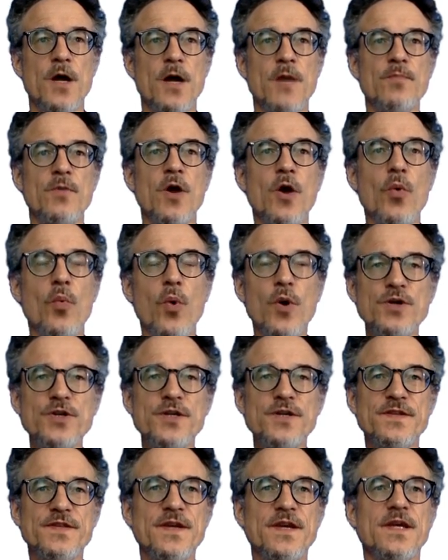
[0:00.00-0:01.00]
Um, what
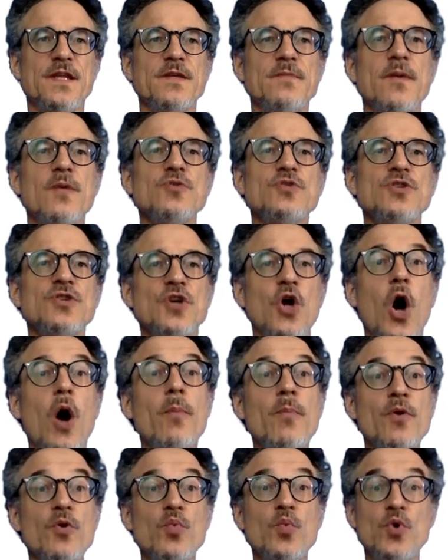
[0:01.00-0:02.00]
do you think are the most
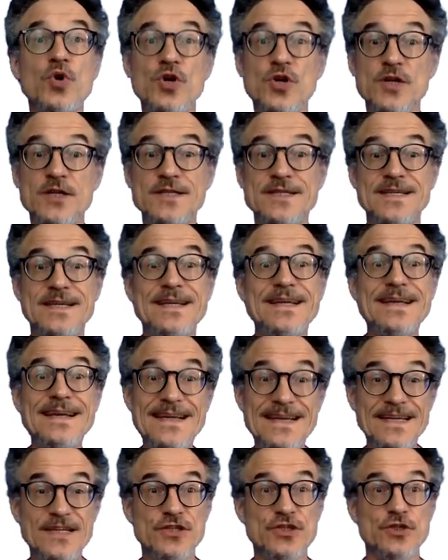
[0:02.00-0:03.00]
common words in
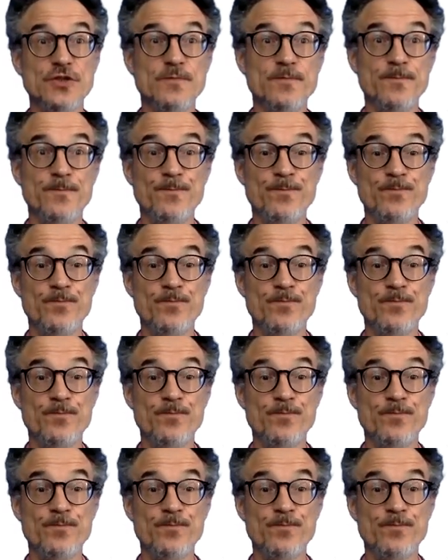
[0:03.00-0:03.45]
English?